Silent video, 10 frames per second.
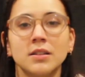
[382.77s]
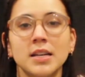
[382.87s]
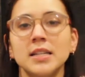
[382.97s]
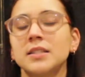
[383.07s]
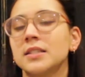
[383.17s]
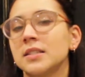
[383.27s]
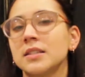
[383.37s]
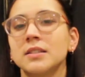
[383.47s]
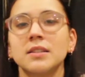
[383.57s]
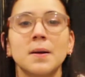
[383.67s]
it's
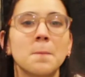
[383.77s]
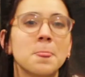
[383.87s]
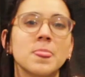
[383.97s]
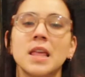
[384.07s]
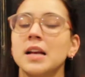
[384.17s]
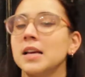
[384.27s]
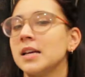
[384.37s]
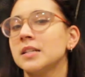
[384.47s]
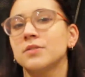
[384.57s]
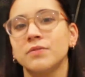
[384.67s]

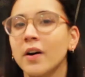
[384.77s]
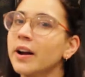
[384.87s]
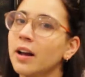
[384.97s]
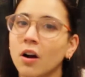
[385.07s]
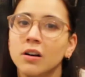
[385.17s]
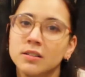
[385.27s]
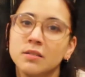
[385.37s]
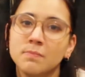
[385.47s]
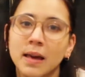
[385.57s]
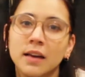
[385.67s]
very hard
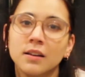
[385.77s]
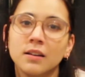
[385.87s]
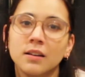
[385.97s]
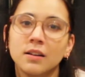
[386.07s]
to make